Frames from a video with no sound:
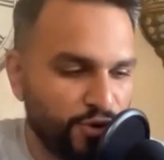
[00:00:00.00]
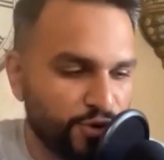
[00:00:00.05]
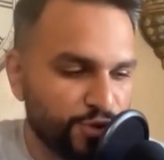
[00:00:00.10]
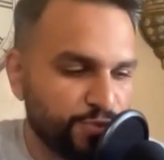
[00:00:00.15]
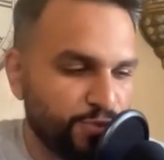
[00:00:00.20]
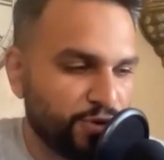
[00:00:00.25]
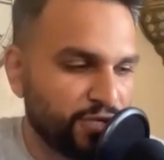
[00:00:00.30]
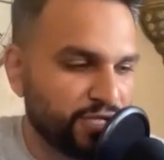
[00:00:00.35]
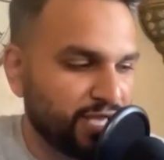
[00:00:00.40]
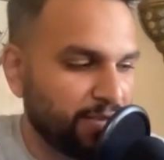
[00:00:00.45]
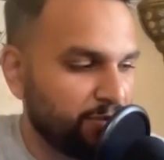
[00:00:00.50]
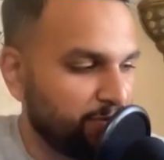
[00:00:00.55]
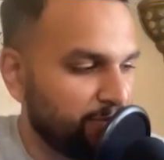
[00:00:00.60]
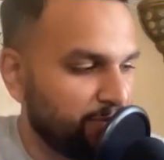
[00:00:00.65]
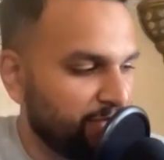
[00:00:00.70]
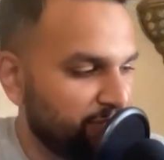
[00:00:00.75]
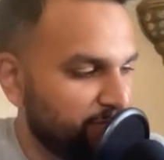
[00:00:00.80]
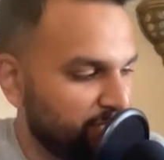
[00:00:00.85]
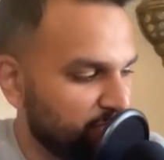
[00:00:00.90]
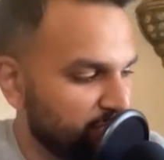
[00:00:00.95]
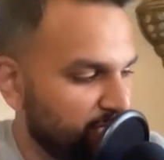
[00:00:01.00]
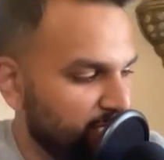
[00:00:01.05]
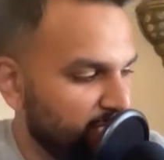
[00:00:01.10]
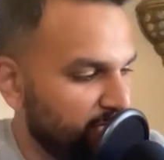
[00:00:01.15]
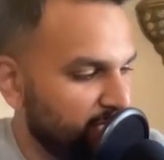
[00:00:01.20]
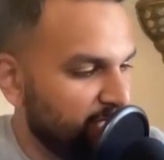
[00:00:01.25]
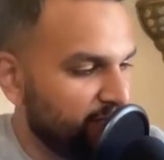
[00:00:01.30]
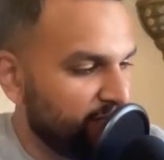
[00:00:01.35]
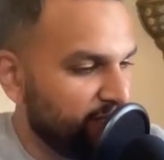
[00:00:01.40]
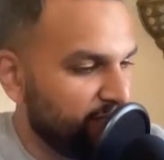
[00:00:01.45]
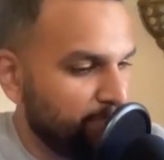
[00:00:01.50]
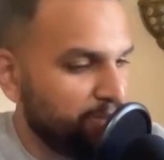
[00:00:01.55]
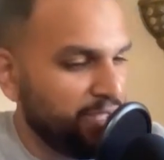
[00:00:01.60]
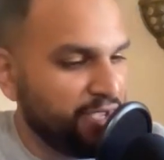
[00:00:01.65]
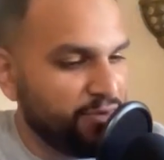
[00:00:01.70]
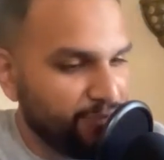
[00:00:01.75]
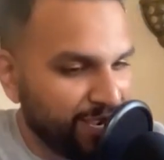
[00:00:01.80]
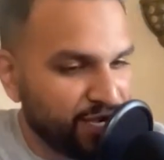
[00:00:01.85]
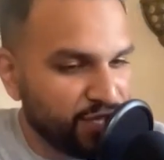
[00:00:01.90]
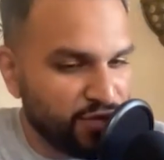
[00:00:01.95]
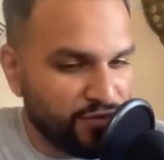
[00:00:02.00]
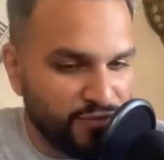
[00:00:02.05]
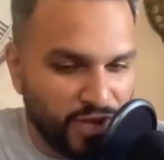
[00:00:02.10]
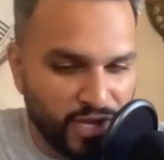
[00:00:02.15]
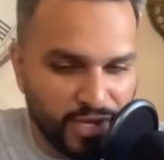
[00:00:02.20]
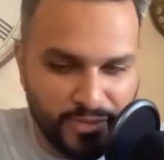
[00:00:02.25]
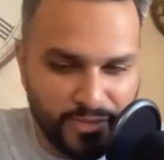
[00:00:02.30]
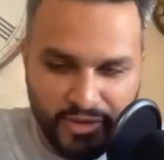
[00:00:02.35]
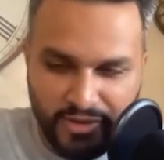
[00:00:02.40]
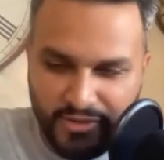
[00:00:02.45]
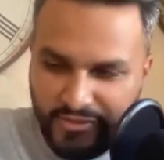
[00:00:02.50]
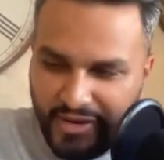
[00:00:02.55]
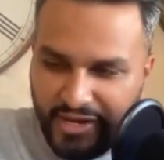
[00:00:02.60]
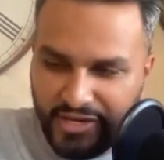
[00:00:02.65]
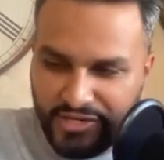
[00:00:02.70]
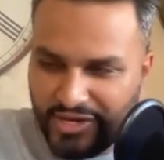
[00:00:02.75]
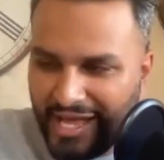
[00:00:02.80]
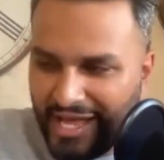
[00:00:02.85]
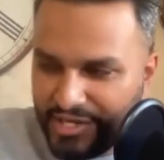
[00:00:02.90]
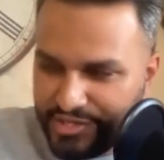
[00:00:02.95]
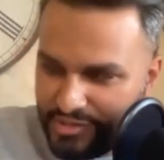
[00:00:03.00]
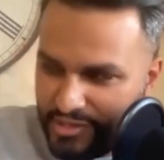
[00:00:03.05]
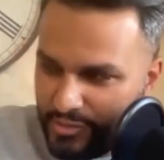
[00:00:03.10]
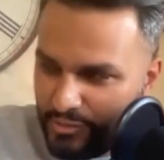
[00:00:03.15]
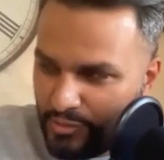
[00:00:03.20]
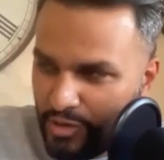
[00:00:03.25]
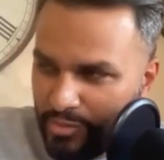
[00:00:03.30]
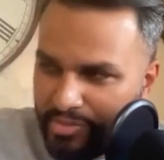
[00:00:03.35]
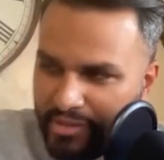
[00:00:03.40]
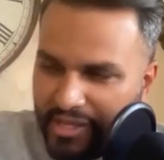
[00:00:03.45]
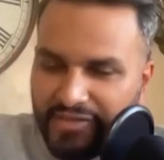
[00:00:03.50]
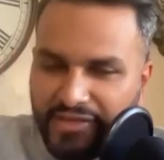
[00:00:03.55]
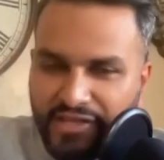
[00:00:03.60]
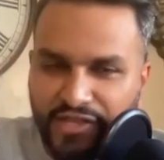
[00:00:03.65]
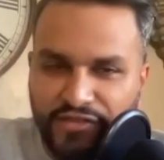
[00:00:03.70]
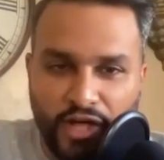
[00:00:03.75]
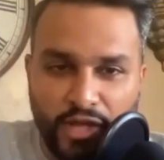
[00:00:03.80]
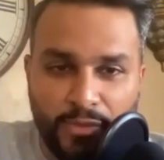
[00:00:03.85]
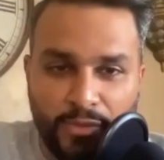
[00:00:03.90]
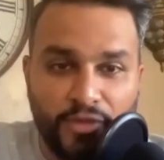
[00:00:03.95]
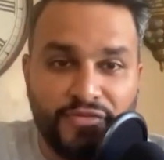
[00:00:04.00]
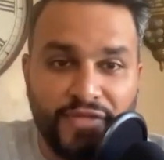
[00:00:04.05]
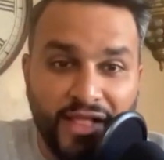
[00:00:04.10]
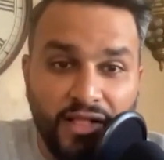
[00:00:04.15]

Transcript: Sport Time in Bethpage, they're playing regular volleyball, right? International, and we're playing this volleyball.